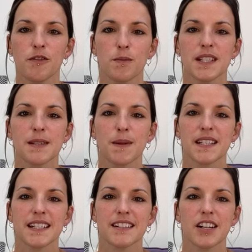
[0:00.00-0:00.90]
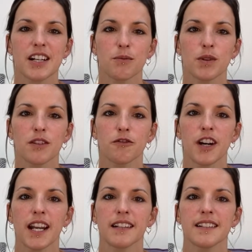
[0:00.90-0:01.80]
been spending time with a
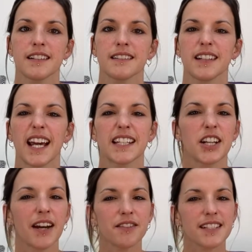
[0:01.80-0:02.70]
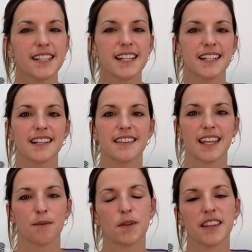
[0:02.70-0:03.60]
friend and you haven't said
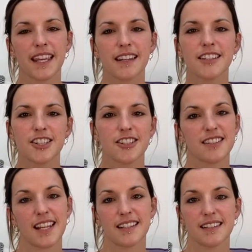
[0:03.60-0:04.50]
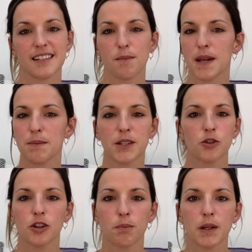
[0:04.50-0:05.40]
anything, but they can just sense that maybe
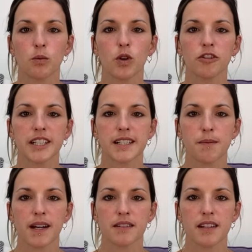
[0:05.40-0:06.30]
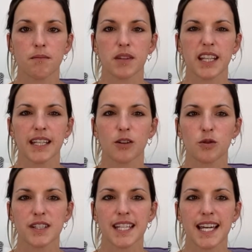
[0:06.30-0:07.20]
you're a bit worried about something or
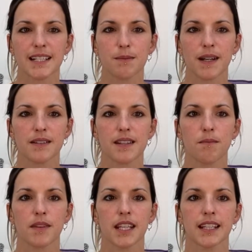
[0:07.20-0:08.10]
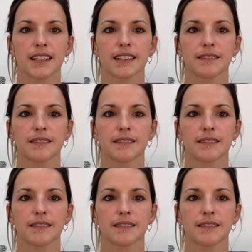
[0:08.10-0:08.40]
sad about something?